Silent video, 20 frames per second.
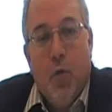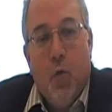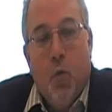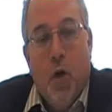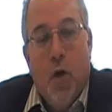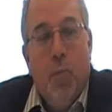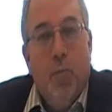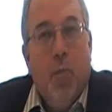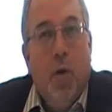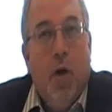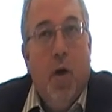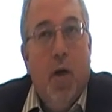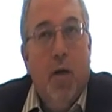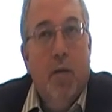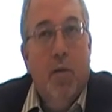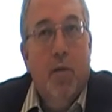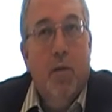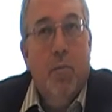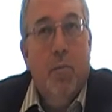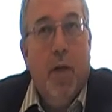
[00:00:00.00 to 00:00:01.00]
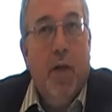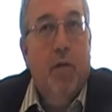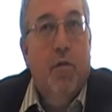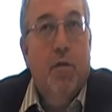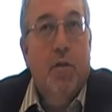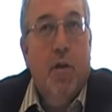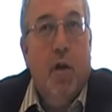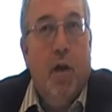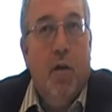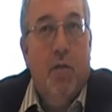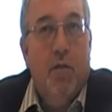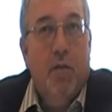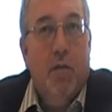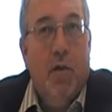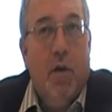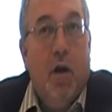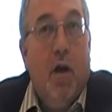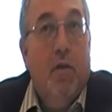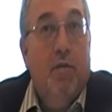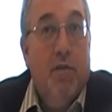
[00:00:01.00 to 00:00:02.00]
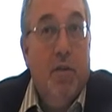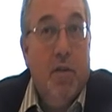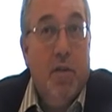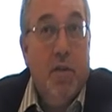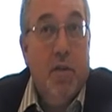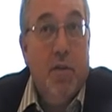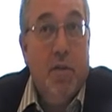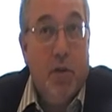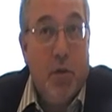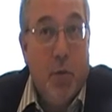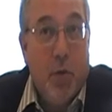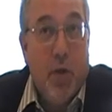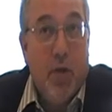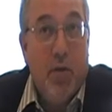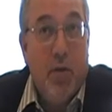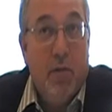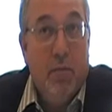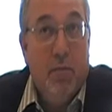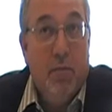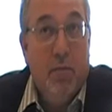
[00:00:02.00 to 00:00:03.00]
one bought Microsoft Office Suite